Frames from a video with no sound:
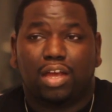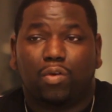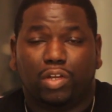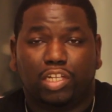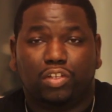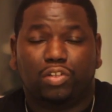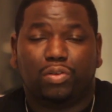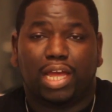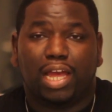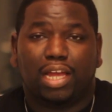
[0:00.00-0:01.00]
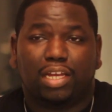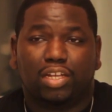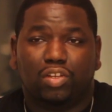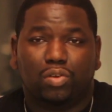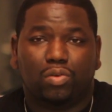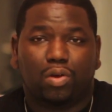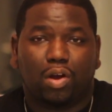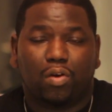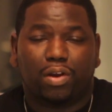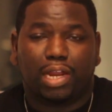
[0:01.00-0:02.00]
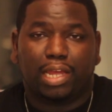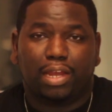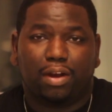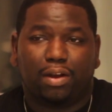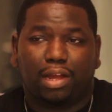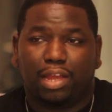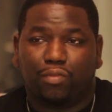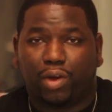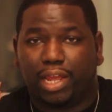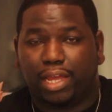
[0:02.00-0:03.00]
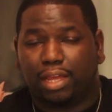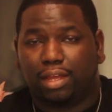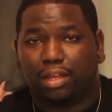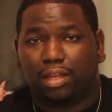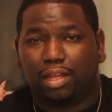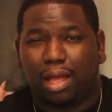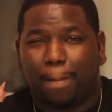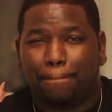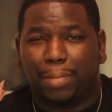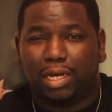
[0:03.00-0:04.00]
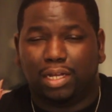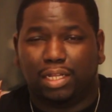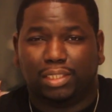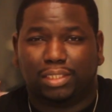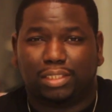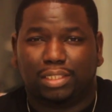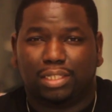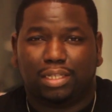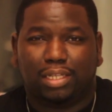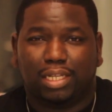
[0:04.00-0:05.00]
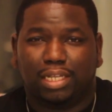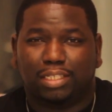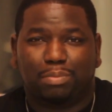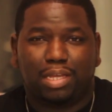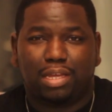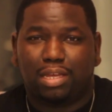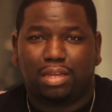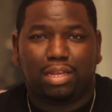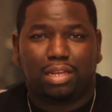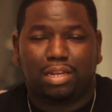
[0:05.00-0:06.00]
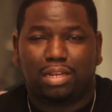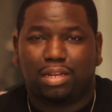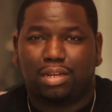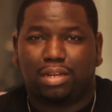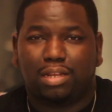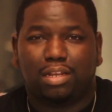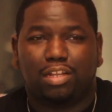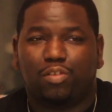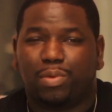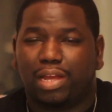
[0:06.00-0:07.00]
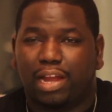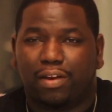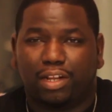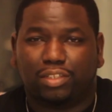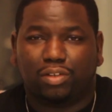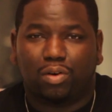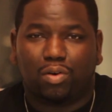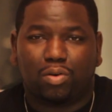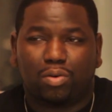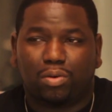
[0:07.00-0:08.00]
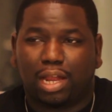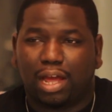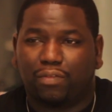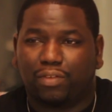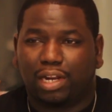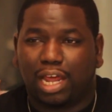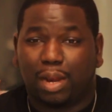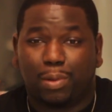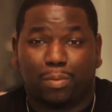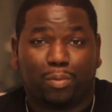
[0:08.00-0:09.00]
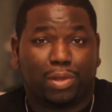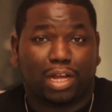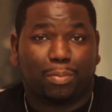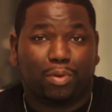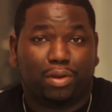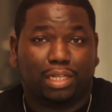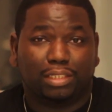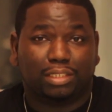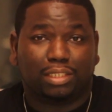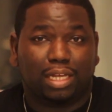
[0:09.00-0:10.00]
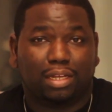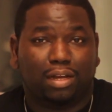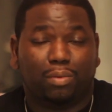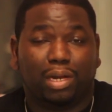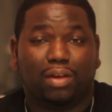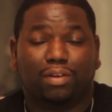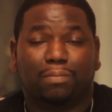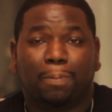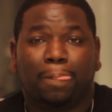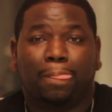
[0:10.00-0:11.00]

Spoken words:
When you do that, you are going to hear a ringing, a buzz. It's beep. You've been hearing it your whole life, and a lot of people pick up on it and just think, whatever.